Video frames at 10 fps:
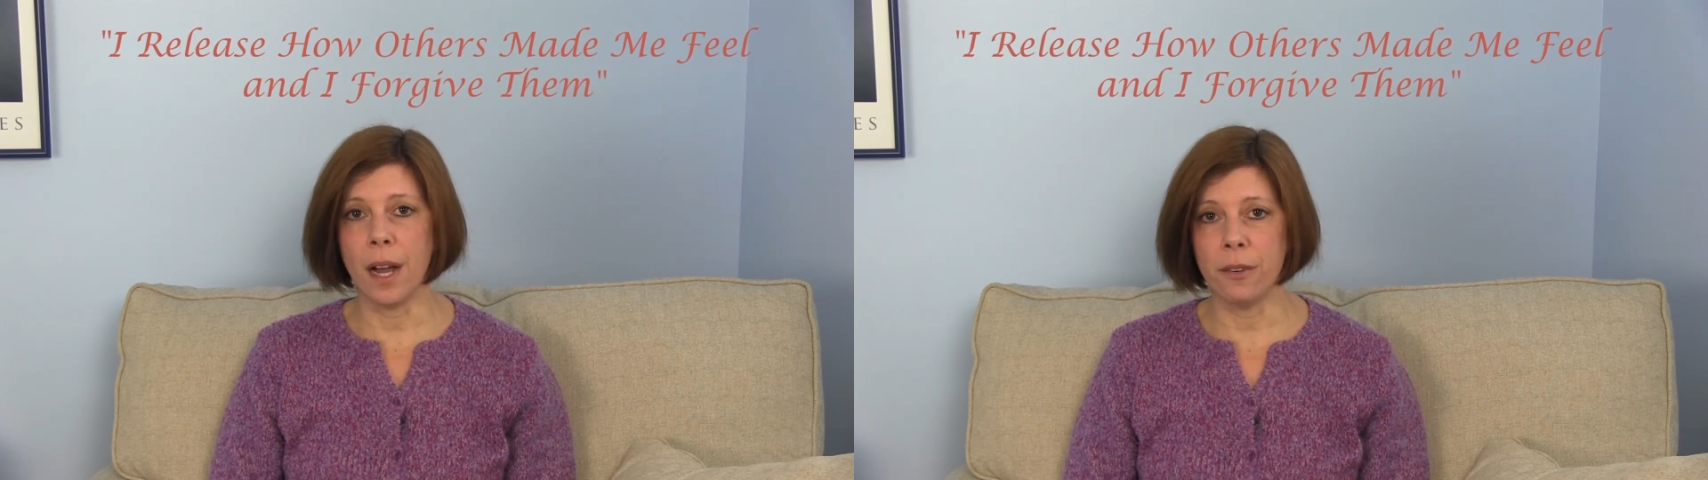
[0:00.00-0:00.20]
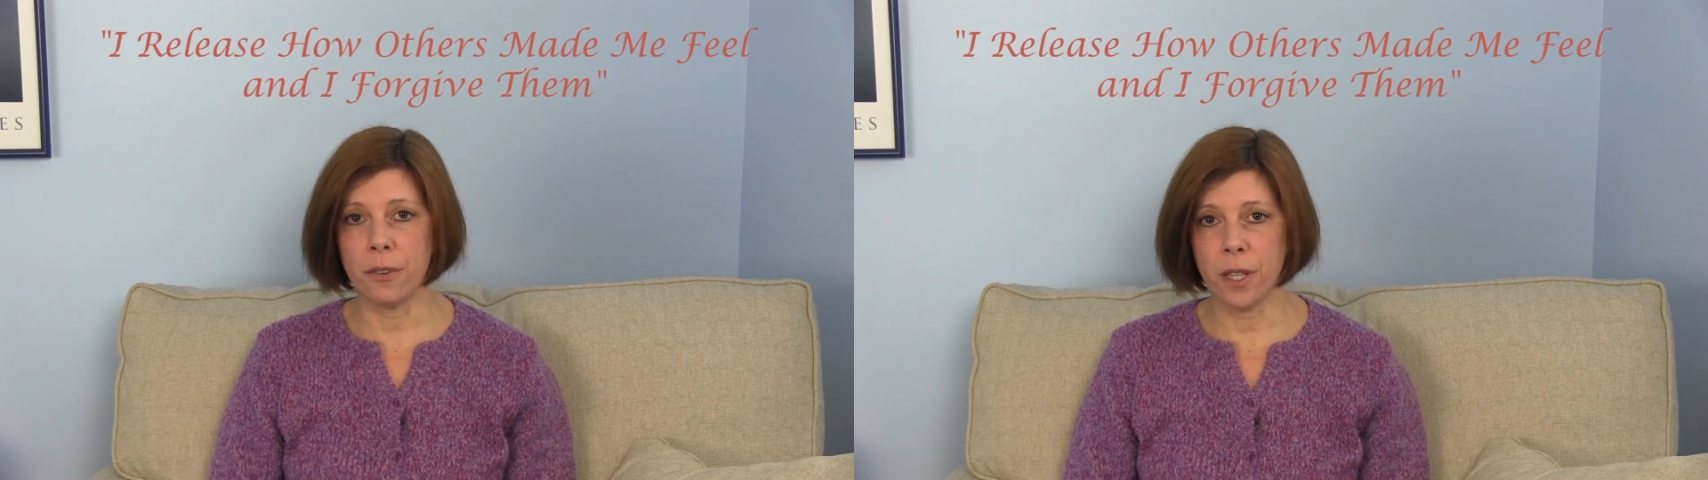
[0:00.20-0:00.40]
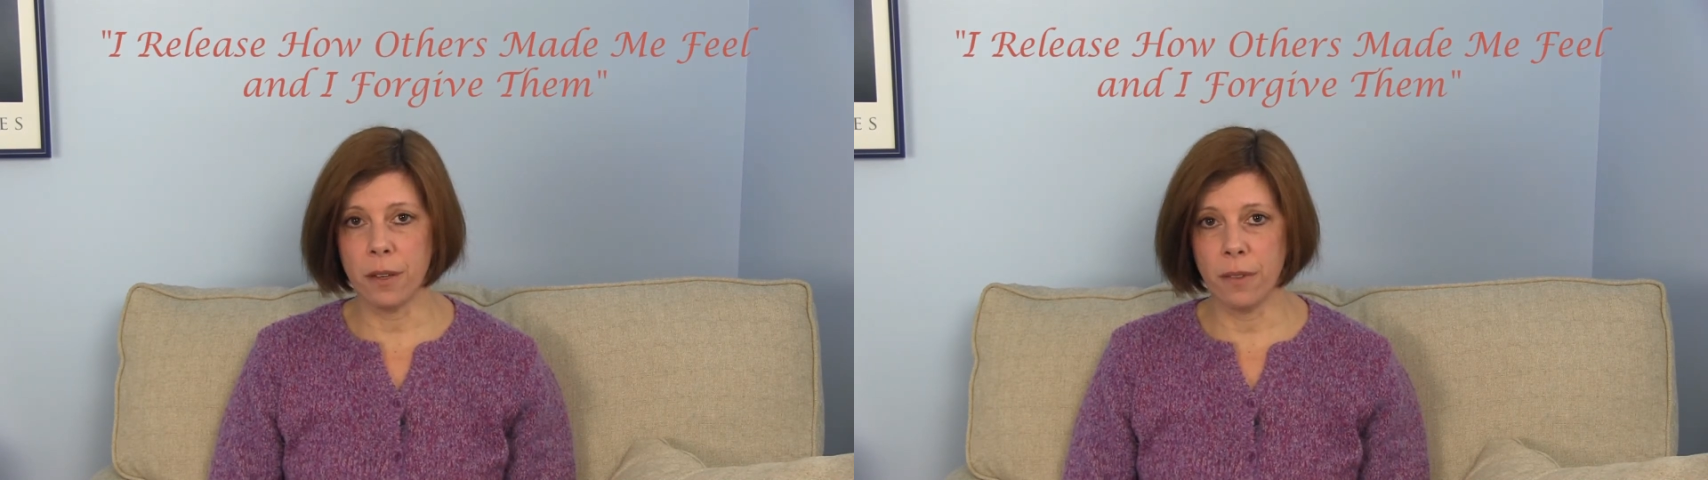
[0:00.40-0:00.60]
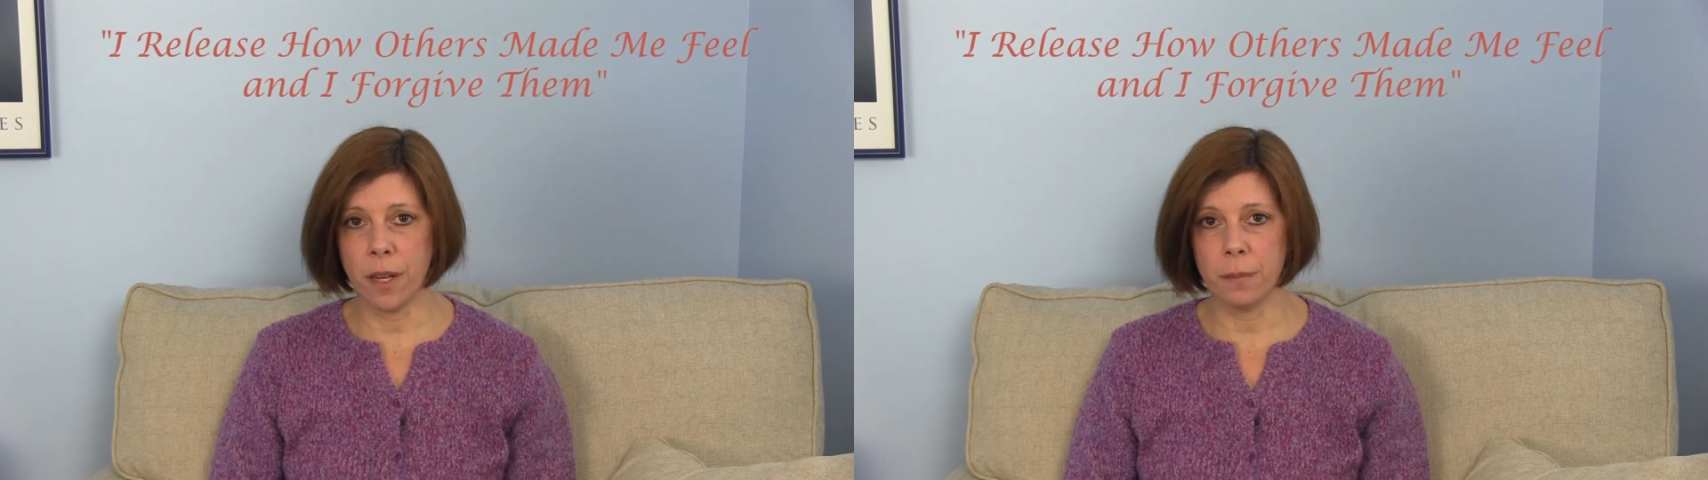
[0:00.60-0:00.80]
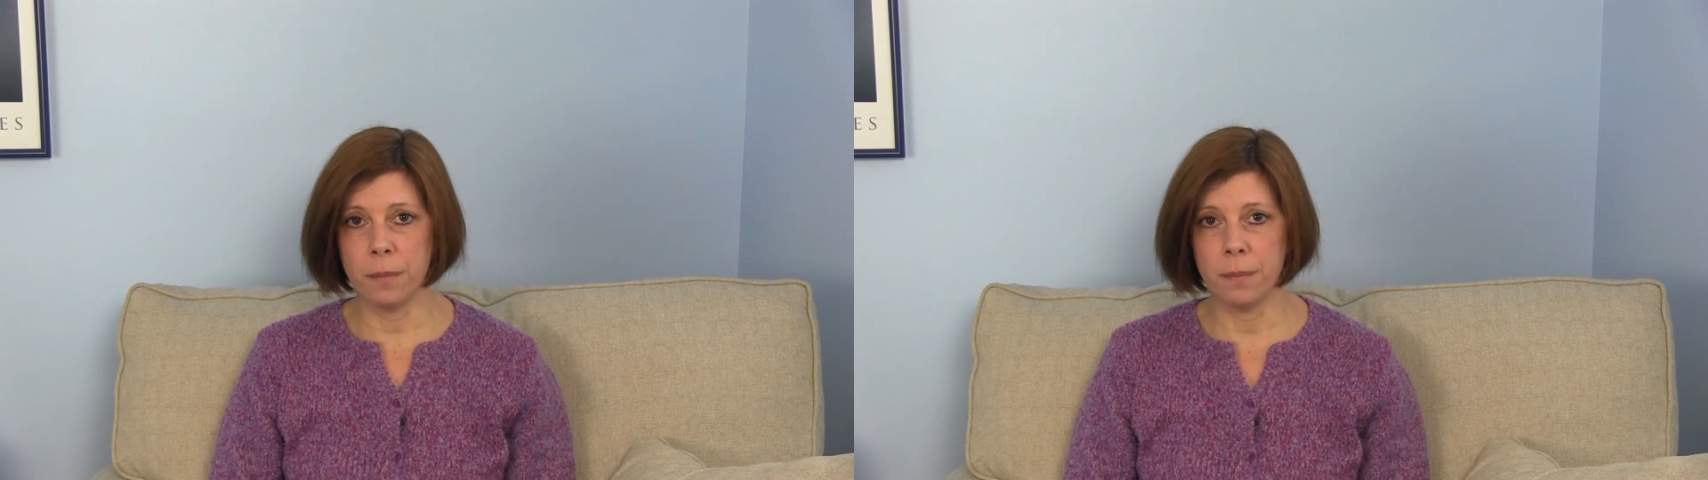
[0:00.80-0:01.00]
I forgive
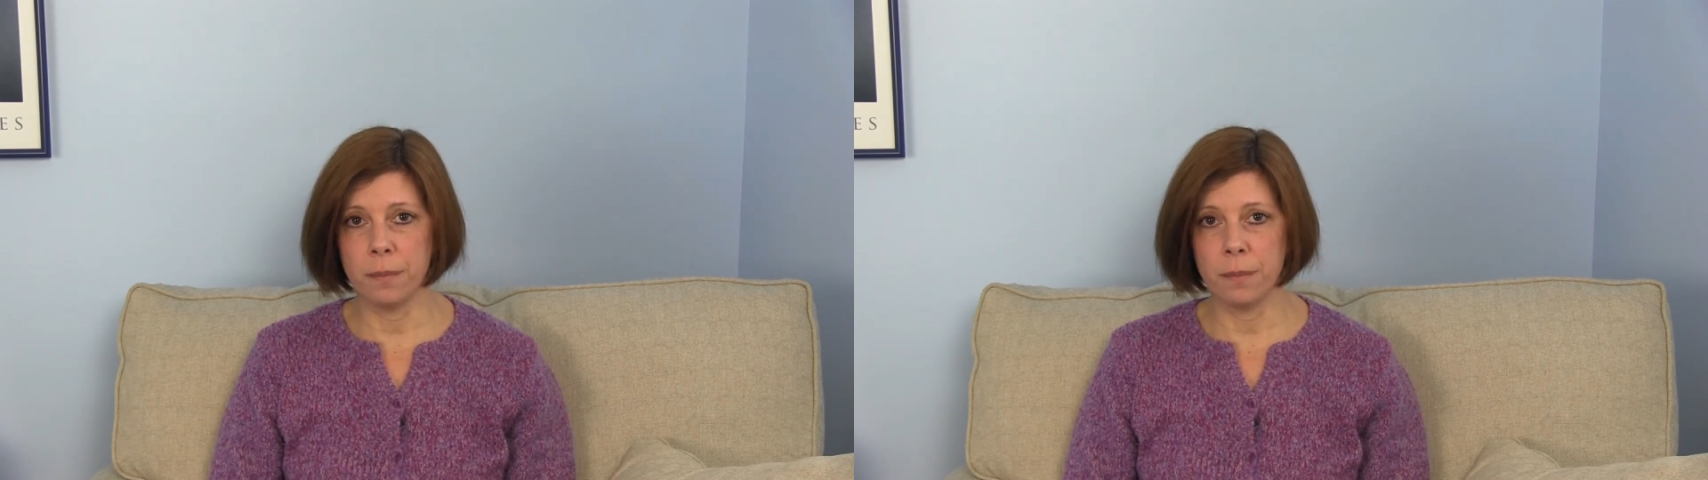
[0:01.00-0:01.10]
them.